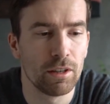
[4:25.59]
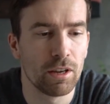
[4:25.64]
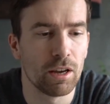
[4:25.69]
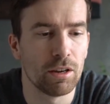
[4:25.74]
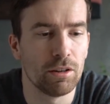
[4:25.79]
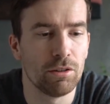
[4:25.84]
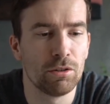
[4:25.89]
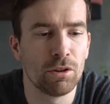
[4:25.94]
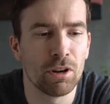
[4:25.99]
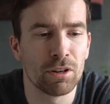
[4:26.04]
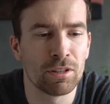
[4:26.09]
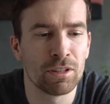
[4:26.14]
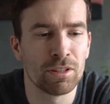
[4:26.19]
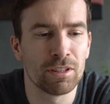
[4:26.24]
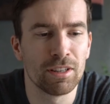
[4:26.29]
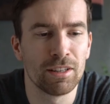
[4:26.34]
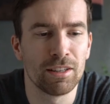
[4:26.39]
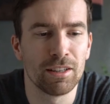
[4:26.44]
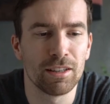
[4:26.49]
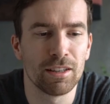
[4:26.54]
and not
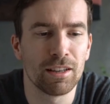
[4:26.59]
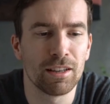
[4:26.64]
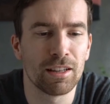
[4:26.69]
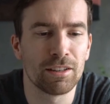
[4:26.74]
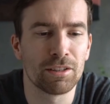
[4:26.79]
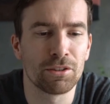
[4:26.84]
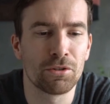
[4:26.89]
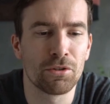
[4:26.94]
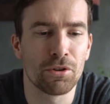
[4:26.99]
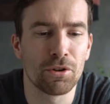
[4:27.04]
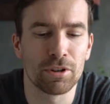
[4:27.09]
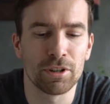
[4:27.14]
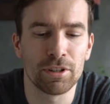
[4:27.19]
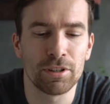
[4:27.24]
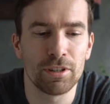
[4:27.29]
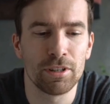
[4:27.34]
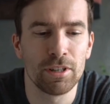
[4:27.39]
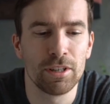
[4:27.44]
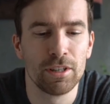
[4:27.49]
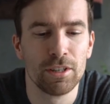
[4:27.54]
at the
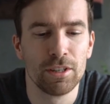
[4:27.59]
corner.